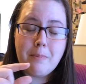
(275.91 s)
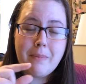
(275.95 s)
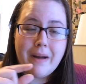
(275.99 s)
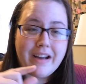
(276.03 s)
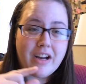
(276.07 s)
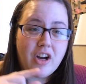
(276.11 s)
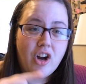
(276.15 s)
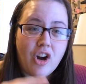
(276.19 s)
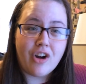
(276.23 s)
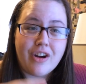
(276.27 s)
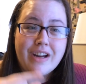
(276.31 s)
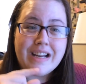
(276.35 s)

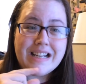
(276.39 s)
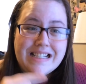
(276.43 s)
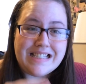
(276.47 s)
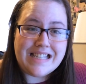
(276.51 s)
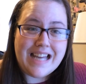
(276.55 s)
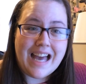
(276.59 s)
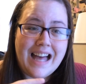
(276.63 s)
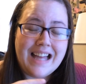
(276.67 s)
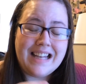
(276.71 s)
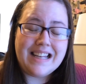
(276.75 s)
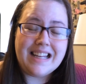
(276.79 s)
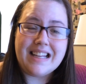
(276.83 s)
my current
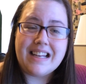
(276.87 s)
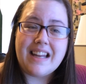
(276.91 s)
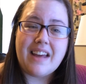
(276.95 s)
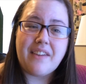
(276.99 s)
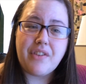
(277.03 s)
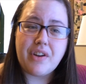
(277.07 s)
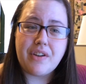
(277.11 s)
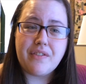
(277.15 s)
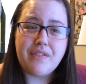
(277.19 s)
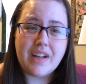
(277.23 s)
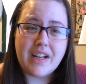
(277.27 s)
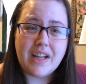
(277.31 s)
debt in
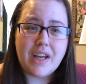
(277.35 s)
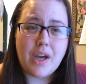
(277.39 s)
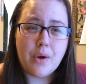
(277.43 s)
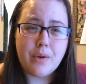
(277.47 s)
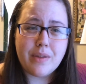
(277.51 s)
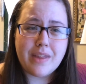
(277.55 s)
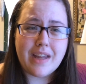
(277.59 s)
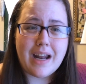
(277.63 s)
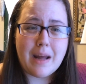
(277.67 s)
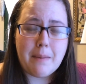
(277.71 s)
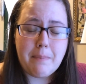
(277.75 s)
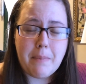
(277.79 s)
every
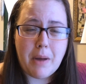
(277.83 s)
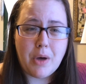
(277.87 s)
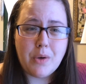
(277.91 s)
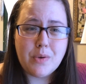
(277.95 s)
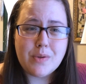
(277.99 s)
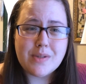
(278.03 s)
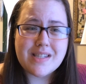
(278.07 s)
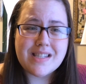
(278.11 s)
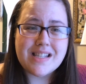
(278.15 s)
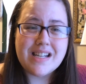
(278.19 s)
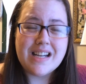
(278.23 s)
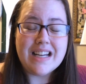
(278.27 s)
video that I
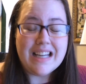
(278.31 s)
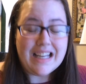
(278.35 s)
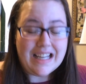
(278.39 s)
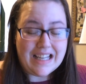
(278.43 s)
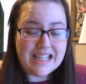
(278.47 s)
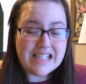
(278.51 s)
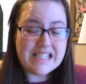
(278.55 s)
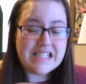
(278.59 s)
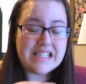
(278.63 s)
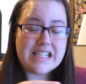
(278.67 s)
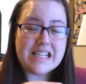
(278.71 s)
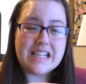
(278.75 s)
post,
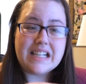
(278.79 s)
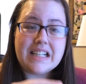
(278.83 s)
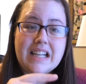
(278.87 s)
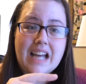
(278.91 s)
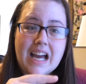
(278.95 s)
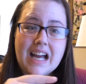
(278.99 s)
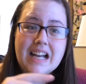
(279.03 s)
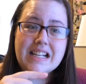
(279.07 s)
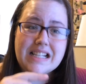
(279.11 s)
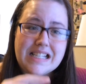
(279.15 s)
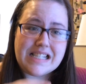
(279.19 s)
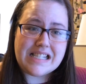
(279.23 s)
it did
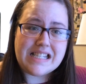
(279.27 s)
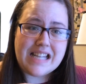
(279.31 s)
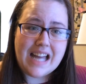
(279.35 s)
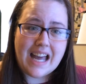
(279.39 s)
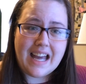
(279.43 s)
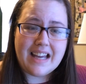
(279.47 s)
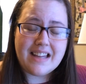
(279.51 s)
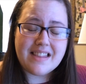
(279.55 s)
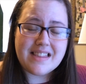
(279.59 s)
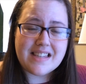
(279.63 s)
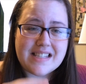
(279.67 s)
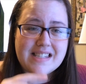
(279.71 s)
kind of
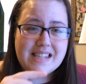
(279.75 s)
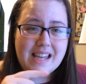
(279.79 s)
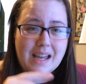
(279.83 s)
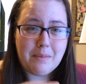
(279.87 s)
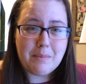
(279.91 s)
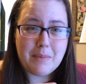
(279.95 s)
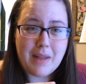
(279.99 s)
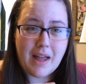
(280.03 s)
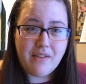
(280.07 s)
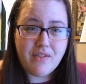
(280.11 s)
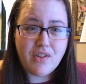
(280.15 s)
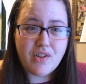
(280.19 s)
stay at the
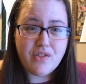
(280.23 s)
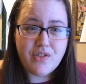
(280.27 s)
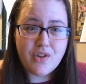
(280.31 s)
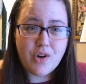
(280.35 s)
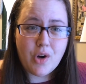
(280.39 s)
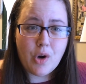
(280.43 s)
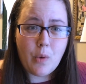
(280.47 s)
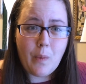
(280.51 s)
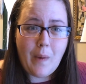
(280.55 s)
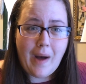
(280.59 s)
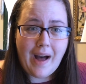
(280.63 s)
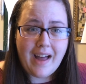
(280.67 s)
same level
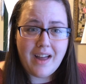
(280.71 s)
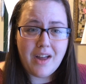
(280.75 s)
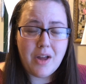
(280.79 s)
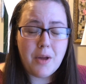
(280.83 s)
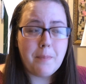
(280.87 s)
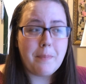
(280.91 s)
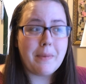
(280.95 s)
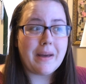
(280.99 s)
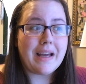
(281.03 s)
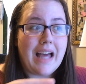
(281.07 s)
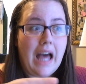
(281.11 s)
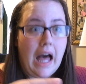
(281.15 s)
for a
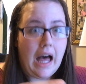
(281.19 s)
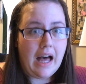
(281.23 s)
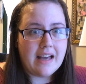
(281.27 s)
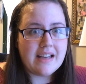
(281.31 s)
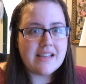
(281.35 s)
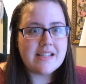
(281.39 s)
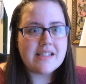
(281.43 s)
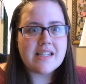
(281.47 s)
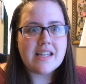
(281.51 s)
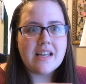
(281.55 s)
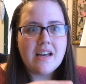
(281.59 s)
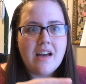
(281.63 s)
while
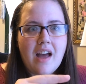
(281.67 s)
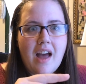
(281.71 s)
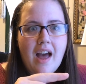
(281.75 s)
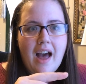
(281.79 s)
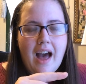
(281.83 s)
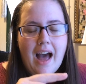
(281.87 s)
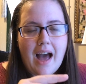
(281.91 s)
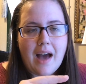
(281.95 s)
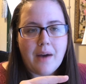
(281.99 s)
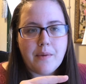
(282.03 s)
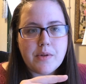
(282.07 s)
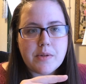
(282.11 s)
because
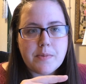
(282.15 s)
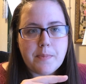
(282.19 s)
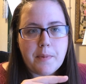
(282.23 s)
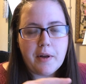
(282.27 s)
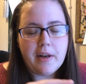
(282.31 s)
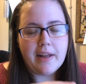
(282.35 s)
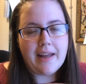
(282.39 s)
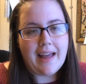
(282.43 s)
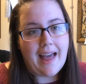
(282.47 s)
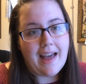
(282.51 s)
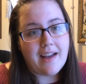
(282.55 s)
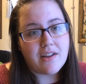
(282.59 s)
I was
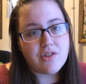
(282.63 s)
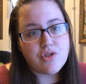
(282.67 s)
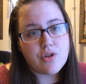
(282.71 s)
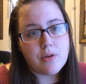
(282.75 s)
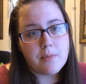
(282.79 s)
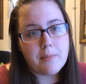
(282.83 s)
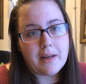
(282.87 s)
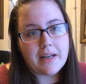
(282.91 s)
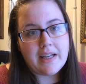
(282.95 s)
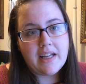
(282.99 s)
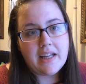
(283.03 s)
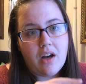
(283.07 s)
putting
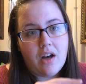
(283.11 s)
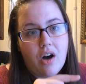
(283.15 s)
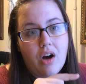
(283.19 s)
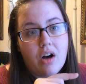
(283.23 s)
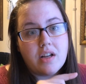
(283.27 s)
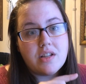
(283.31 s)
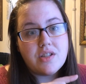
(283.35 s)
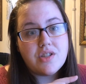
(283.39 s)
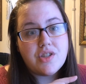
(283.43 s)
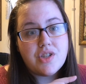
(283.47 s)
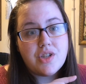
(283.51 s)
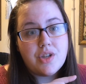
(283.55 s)
extra money
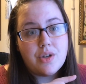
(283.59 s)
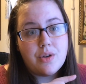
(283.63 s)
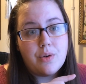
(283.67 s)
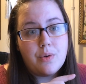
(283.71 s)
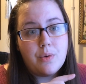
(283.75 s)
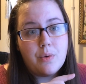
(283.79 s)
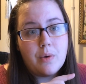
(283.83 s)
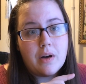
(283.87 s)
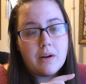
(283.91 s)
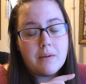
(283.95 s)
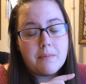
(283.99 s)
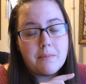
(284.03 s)

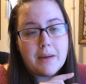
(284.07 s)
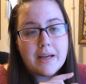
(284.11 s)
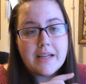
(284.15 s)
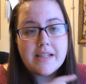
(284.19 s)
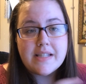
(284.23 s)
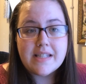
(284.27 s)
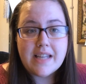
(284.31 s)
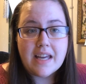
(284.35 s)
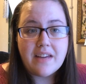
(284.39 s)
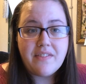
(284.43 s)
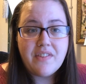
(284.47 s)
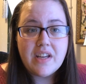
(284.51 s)
onto my
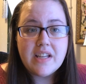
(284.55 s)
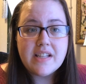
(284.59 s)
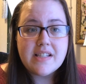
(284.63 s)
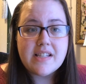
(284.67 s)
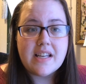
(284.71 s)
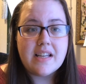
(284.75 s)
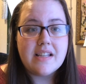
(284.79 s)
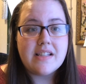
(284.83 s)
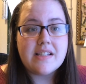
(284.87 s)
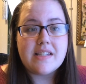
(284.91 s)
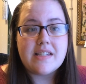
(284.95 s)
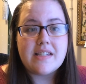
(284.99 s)

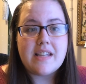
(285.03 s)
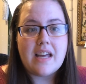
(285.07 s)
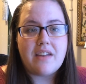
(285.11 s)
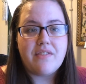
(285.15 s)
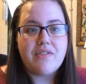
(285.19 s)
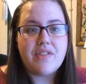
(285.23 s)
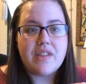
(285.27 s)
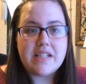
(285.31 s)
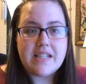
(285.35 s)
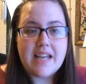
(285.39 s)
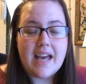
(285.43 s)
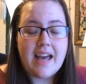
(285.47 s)
savings instead
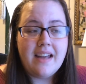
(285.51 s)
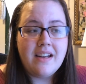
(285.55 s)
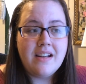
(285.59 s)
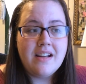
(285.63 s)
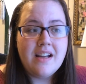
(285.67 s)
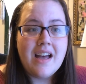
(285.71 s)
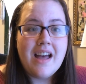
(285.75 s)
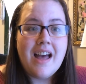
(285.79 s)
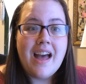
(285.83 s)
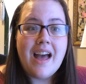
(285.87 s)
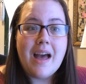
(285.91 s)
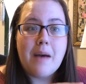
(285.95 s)
of the debt.
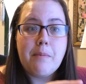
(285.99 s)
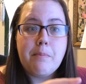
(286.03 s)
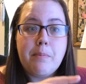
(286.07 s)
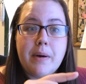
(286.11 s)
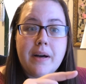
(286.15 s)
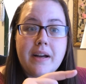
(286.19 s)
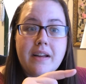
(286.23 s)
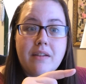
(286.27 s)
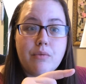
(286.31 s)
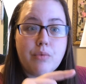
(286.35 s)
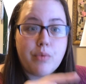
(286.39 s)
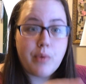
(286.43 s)

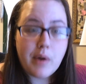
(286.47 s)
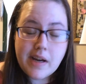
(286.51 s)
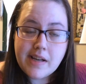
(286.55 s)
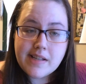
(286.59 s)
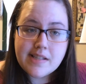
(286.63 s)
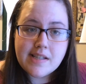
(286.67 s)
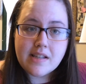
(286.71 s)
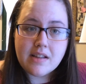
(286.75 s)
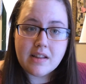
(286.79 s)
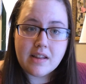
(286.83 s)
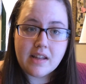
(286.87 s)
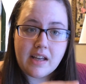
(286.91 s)
But
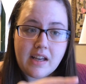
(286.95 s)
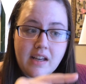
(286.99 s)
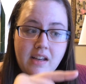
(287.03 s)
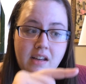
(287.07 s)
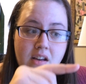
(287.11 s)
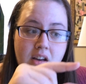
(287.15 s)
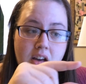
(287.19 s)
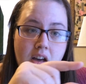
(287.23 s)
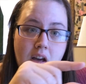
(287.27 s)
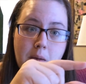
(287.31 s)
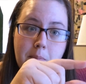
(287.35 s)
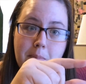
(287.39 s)

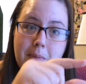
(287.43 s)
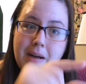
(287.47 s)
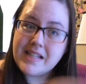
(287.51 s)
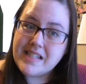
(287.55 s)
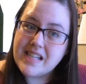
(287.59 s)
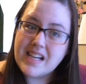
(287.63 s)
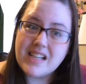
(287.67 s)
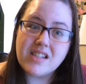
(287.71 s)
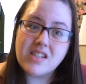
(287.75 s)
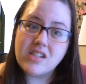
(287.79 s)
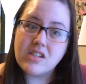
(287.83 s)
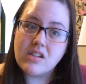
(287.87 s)
recently, my
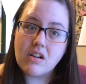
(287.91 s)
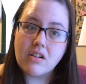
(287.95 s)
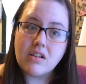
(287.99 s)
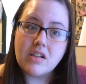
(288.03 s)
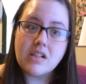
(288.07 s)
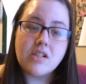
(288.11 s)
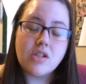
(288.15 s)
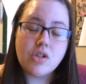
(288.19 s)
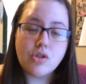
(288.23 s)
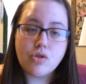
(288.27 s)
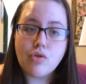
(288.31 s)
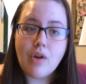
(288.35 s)
debt
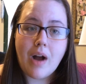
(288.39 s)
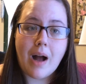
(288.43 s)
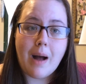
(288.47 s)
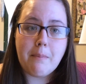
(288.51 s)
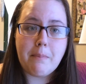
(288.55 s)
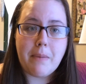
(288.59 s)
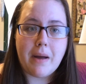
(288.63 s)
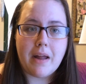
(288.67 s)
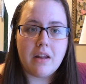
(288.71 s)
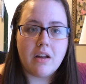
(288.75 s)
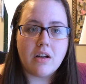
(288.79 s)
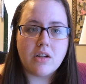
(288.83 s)
started to
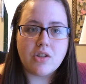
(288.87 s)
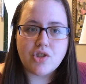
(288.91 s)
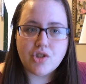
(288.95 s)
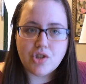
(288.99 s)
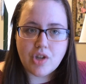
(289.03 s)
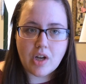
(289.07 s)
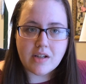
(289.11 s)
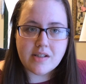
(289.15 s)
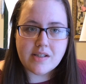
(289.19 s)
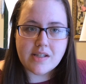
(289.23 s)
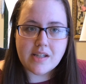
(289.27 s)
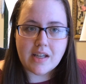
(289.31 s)
drop by large
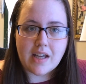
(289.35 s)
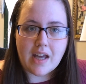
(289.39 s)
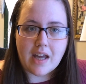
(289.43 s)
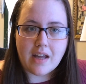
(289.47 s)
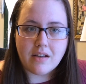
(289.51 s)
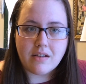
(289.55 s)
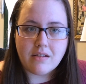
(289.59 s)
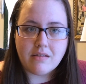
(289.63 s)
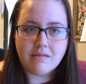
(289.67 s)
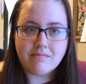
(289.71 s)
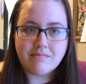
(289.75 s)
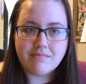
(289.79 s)
chunks
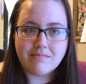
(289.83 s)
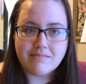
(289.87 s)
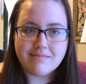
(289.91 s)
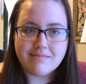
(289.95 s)
again.